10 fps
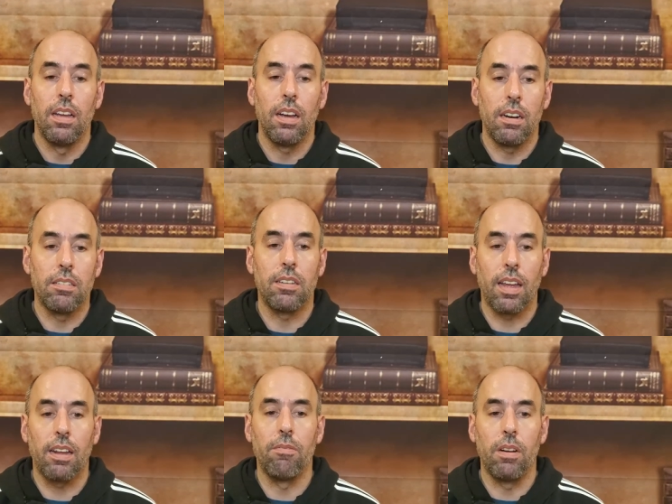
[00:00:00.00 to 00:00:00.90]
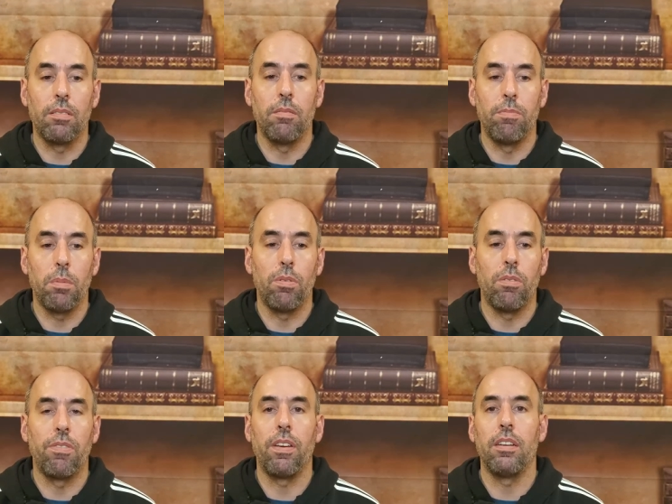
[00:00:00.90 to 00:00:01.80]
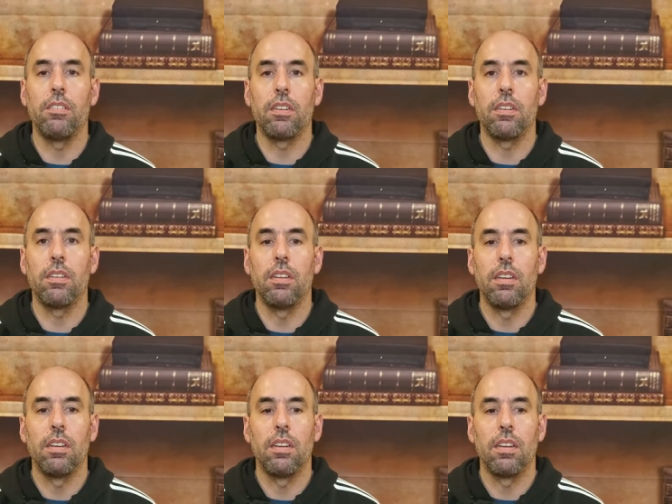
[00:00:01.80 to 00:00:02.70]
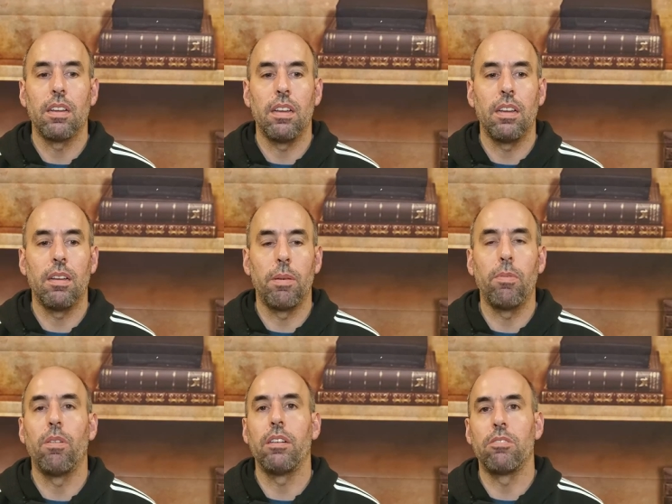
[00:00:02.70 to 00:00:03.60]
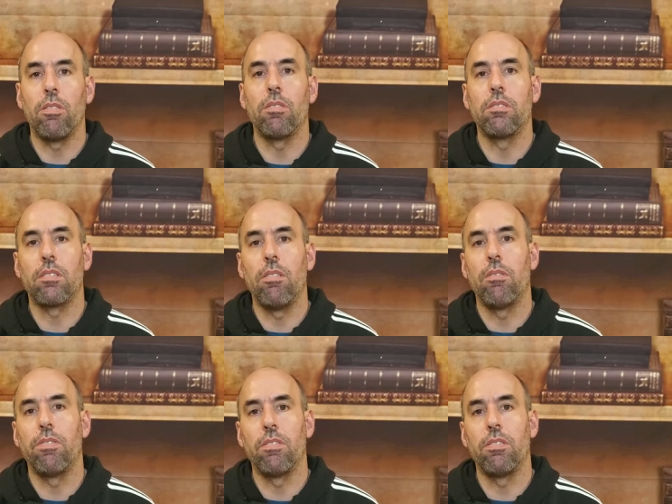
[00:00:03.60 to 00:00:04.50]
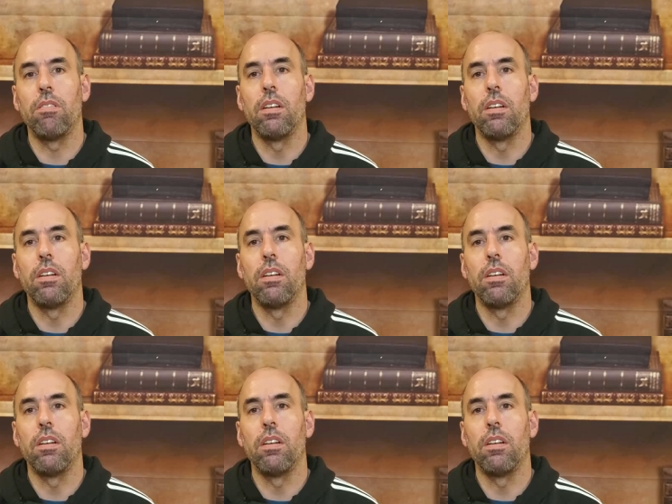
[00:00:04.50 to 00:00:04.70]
understand what people with aphasia and people who had strokes go through.